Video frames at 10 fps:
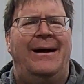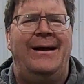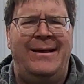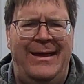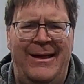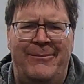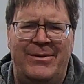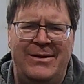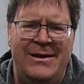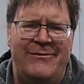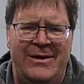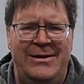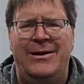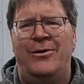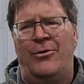I can't believe I
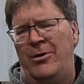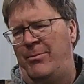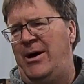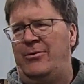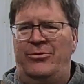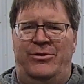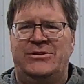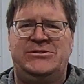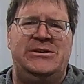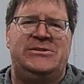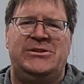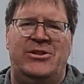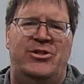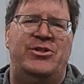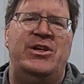didn't know about this, this,
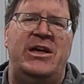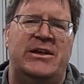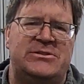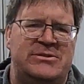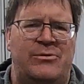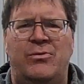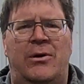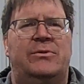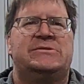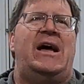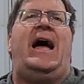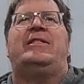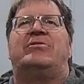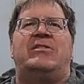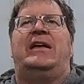and this. Like, what was I
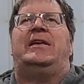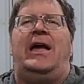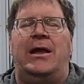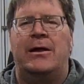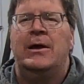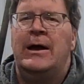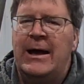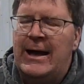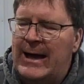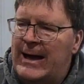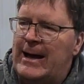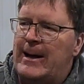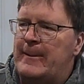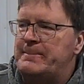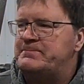thinking?
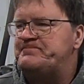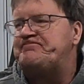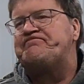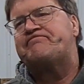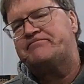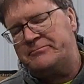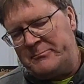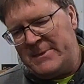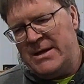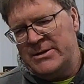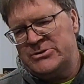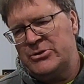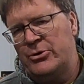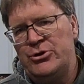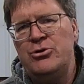Um, and
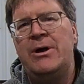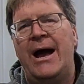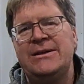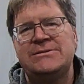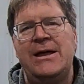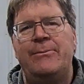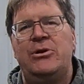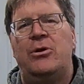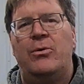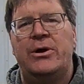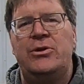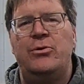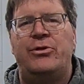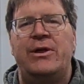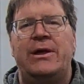so you guys let me know what
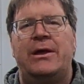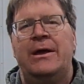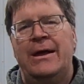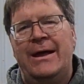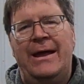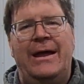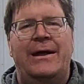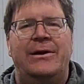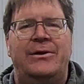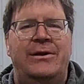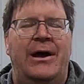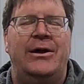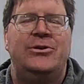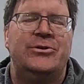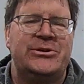you think and uh,
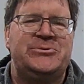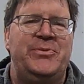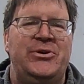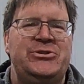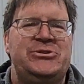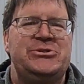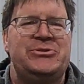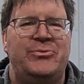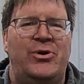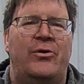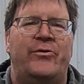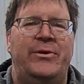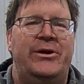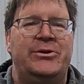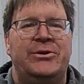your experiences, and we'll go from
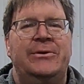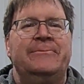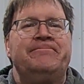there.